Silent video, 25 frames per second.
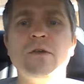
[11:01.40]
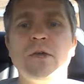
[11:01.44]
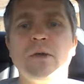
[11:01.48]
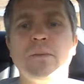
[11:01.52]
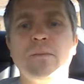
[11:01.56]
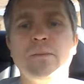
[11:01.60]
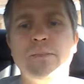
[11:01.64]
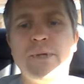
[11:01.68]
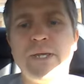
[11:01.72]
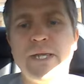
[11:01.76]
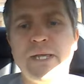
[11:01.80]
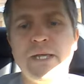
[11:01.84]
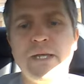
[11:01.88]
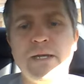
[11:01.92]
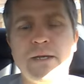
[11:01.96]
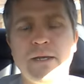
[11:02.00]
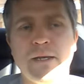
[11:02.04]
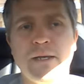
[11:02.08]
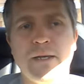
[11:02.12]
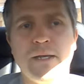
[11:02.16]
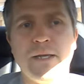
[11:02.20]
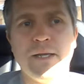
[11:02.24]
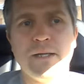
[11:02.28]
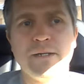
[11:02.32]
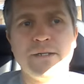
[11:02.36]
compete
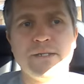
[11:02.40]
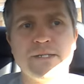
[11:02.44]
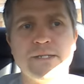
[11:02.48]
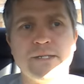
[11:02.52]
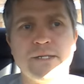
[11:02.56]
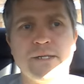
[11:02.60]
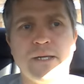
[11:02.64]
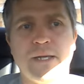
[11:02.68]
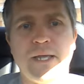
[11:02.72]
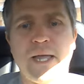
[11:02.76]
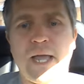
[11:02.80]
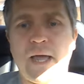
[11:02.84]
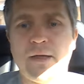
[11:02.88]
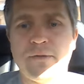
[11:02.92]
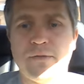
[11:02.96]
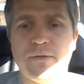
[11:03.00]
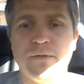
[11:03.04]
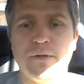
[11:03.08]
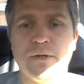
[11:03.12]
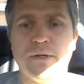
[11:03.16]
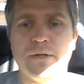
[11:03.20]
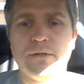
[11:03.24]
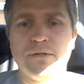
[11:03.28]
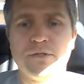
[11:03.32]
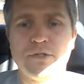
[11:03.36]
against the
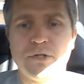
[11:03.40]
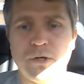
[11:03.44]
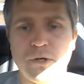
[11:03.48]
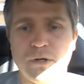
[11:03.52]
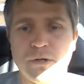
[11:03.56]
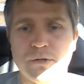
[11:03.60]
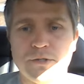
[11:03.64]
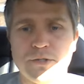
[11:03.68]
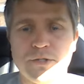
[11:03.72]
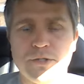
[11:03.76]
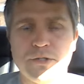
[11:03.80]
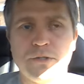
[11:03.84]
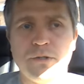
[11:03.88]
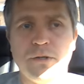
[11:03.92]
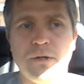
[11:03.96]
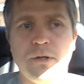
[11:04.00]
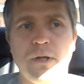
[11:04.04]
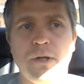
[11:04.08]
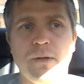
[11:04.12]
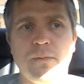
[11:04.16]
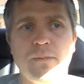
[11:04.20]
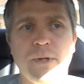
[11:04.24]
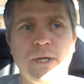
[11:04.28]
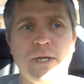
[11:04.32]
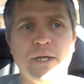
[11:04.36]
Catholic Church
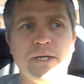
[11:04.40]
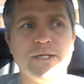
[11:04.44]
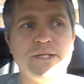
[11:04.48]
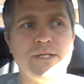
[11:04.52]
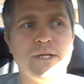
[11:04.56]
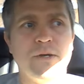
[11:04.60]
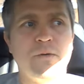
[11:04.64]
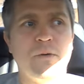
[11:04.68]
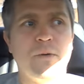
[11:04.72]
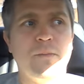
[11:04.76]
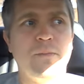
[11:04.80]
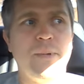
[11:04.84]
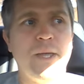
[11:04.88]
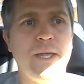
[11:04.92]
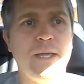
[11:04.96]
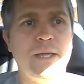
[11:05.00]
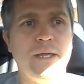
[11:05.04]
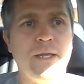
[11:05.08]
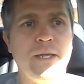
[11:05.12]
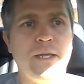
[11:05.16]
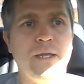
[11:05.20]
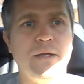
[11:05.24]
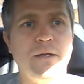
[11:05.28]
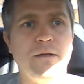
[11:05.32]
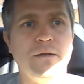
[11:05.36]
because they were
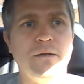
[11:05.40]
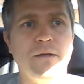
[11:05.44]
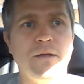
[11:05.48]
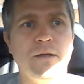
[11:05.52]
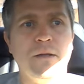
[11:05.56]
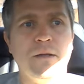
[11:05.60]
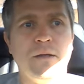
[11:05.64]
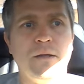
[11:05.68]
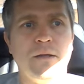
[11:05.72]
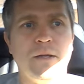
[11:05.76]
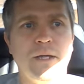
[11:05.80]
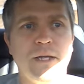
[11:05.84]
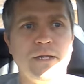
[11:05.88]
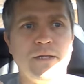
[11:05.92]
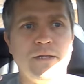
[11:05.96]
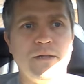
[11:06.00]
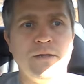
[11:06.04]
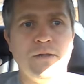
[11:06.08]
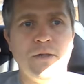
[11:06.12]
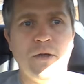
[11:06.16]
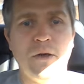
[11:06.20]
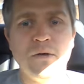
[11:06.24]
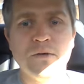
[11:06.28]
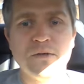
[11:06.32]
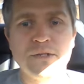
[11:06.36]
making in
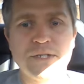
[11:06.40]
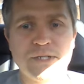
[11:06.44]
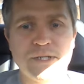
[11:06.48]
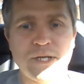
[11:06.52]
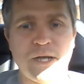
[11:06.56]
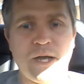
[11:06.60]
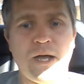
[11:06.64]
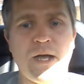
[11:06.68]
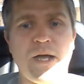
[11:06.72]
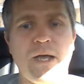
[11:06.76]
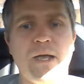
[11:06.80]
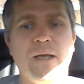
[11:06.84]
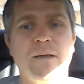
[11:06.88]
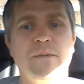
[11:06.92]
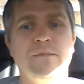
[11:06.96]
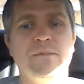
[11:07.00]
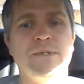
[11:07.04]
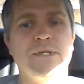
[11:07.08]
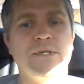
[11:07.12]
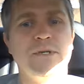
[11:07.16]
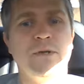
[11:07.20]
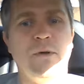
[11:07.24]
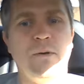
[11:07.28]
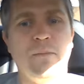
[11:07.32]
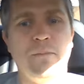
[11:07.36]
those
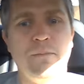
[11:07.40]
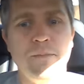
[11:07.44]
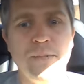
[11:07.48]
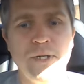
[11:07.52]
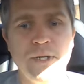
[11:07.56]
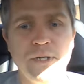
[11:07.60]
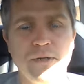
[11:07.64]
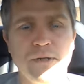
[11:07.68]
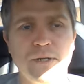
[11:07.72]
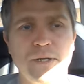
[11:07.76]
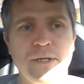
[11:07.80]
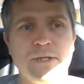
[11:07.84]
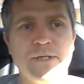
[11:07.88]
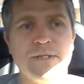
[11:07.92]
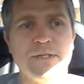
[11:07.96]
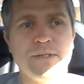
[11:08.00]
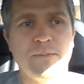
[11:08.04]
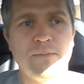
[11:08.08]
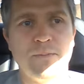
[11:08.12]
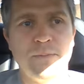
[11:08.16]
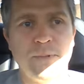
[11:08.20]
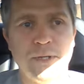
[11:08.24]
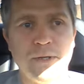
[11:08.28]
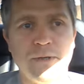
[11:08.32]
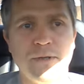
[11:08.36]
times, millions
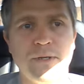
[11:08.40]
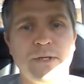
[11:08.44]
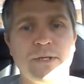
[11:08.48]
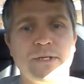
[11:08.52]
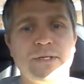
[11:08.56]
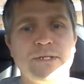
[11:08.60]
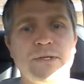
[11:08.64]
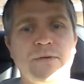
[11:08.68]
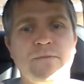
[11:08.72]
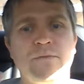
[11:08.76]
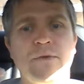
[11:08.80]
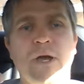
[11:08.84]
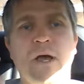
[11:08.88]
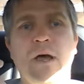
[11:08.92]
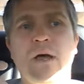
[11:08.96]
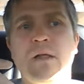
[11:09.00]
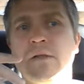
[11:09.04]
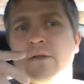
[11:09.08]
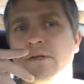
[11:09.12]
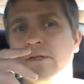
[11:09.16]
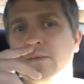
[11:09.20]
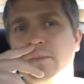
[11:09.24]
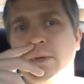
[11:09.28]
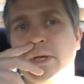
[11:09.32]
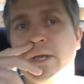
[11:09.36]
and billions of
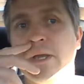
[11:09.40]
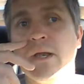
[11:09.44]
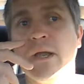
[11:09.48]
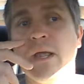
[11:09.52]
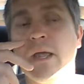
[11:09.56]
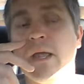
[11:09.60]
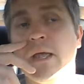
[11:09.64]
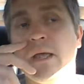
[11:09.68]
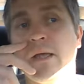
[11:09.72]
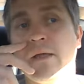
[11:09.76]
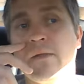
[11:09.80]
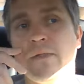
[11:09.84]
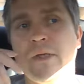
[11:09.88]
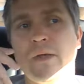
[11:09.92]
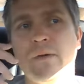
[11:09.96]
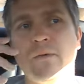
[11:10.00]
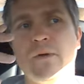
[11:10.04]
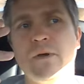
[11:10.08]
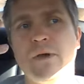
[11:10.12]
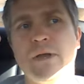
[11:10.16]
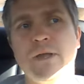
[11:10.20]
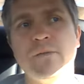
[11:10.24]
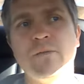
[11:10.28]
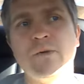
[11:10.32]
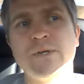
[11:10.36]
dollars, but
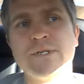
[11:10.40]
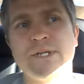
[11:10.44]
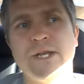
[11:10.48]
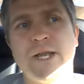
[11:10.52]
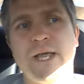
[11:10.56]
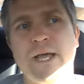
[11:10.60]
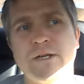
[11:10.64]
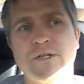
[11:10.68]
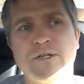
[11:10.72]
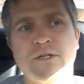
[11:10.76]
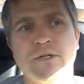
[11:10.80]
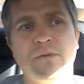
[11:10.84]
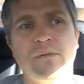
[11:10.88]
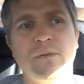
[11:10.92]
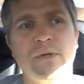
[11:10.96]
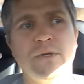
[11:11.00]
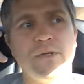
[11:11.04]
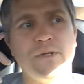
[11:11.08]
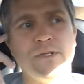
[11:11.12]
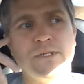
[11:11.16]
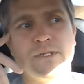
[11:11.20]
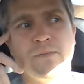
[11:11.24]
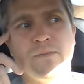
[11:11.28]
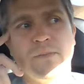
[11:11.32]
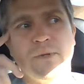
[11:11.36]
it wasn't actually
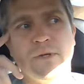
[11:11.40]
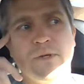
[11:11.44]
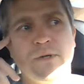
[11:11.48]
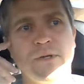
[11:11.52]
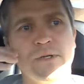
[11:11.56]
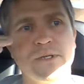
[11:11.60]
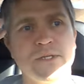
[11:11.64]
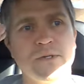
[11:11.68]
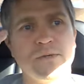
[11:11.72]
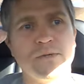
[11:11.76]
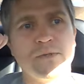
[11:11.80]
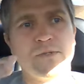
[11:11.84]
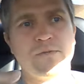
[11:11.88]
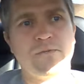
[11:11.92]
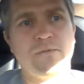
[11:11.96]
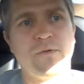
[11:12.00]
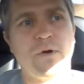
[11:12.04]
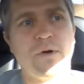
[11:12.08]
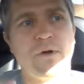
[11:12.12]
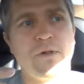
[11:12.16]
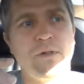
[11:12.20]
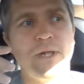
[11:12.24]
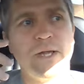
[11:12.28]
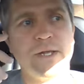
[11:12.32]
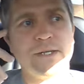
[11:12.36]
millions and billions, it was
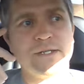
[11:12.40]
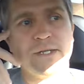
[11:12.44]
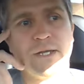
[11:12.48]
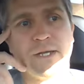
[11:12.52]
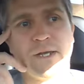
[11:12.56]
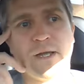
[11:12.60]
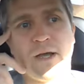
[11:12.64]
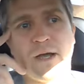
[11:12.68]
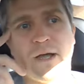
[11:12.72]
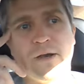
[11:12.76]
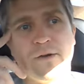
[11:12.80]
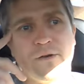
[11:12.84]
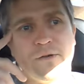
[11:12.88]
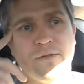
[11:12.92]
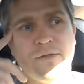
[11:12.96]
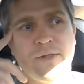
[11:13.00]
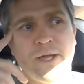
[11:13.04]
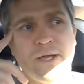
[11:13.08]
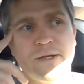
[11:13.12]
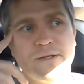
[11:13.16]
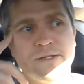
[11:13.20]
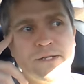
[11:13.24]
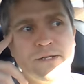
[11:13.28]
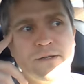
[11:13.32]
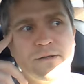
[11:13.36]
far less, like
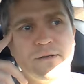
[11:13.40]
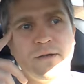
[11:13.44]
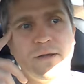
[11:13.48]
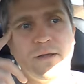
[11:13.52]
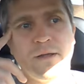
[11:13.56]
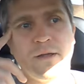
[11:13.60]
100,000,